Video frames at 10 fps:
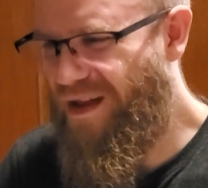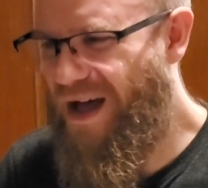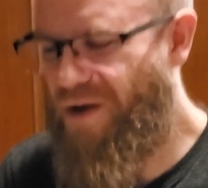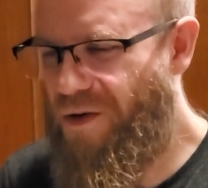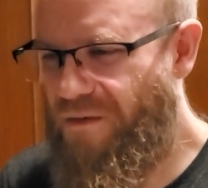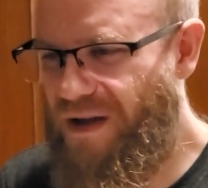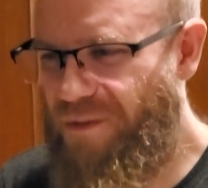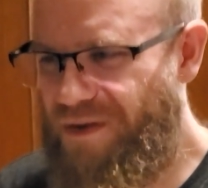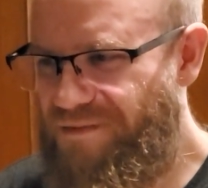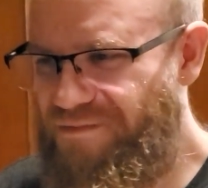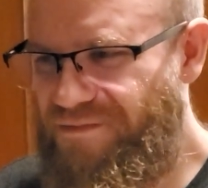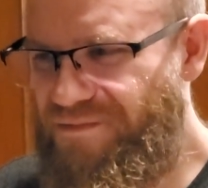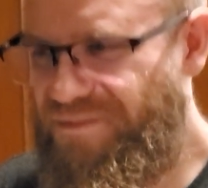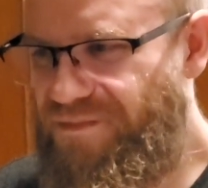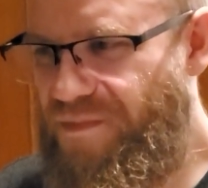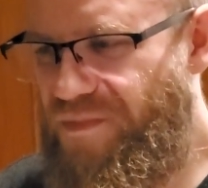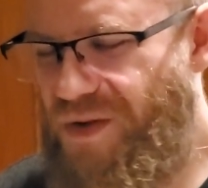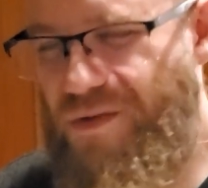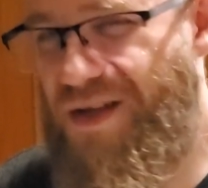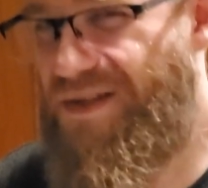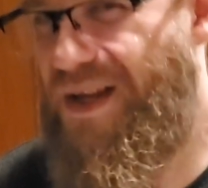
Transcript: I don't know if I would do this